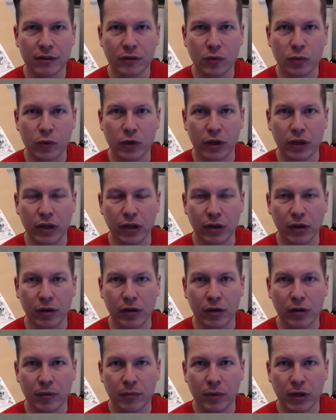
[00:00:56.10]

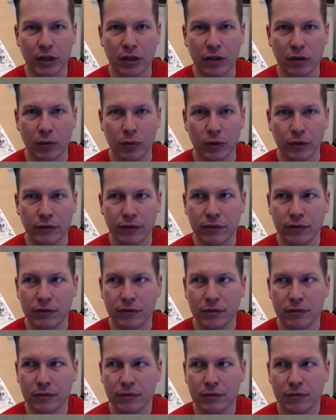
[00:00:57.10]
when my kid
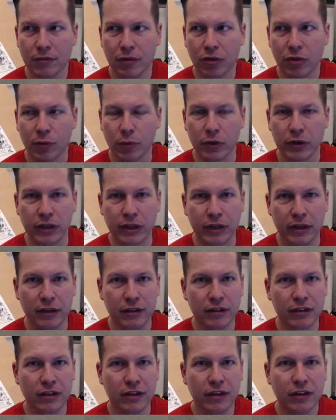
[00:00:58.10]
was 3,
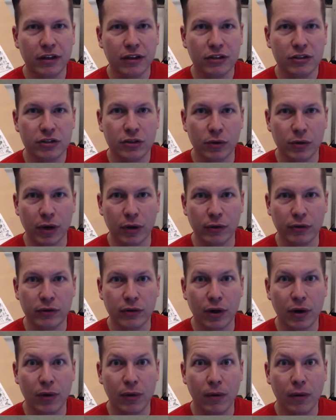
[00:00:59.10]
she would always
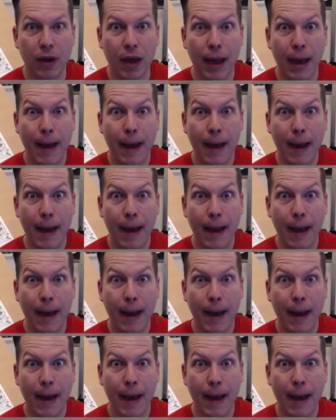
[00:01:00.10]
go,